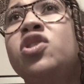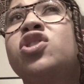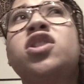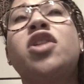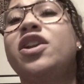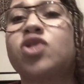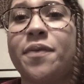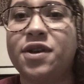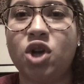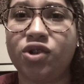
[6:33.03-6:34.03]
slowly
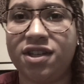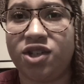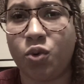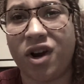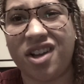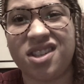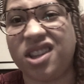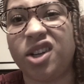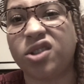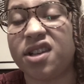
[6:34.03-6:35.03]
drop the doses to where it's
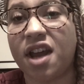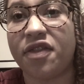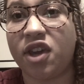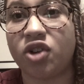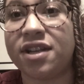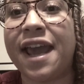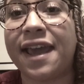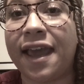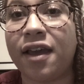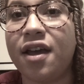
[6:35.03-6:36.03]
little to nothing you're
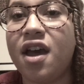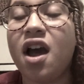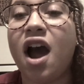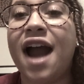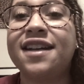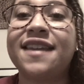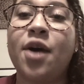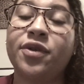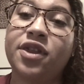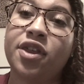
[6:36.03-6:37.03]
taking. I did
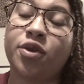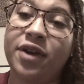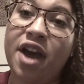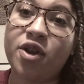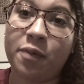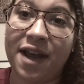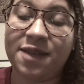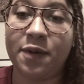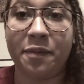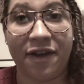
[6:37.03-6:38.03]
that with the 3 other
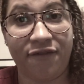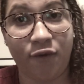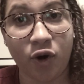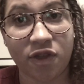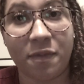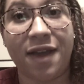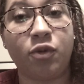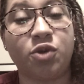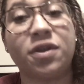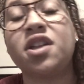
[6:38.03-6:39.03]
meds, but my 4th med,
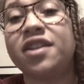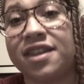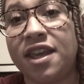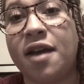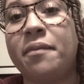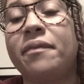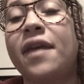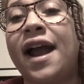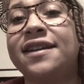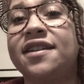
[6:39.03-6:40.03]
which was the lithium,
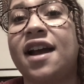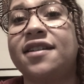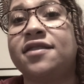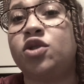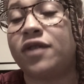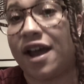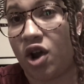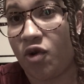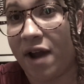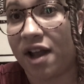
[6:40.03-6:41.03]
I did not do that
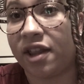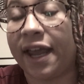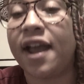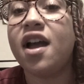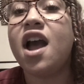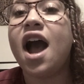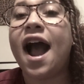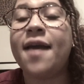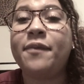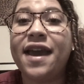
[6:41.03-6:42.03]
correctly.
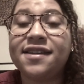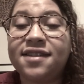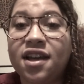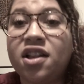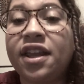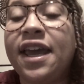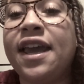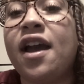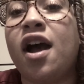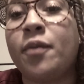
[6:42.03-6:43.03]
I
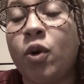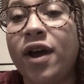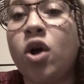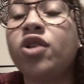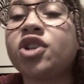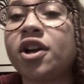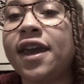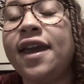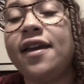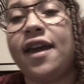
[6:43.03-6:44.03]
basically quit cold
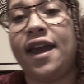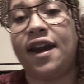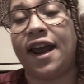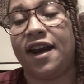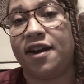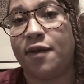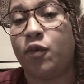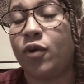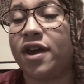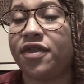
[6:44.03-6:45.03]
turkey, and I ended
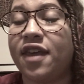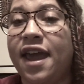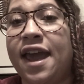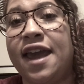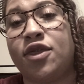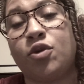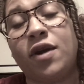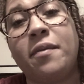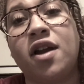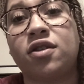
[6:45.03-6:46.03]
up with a
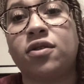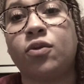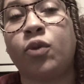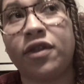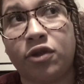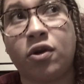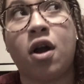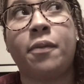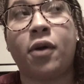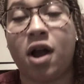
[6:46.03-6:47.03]
3-month
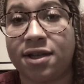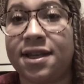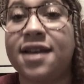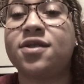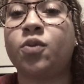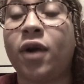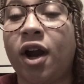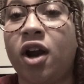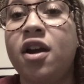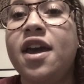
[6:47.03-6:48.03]
withdrawal process
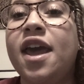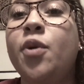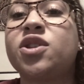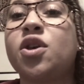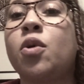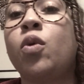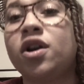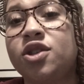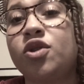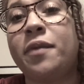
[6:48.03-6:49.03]
where it was the
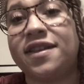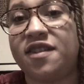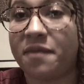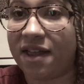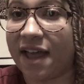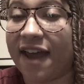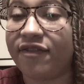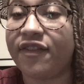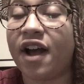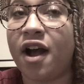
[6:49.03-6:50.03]
worst 3 months of my
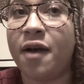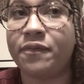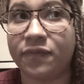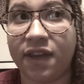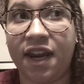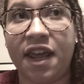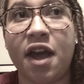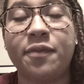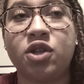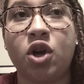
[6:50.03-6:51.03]
life. Getting
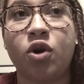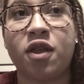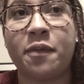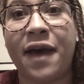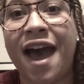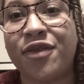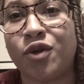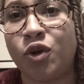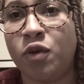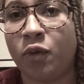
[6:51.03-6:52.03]
up to go to the
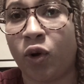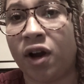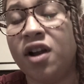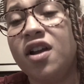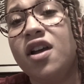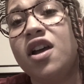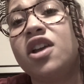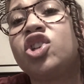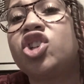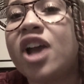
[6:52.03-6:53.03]
bathroom or
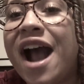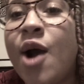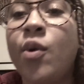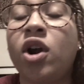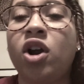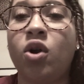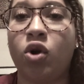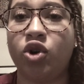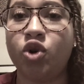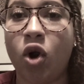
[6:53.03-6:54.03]
shower
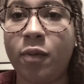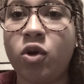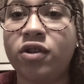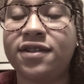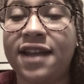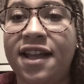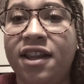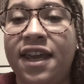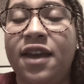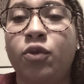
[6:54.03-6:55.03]
or normal
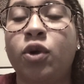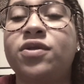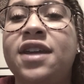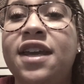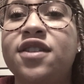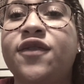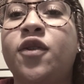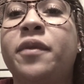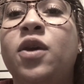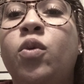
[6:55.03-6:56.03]
daily routines
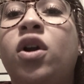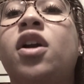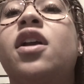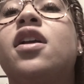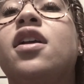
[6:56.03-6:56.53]
for me were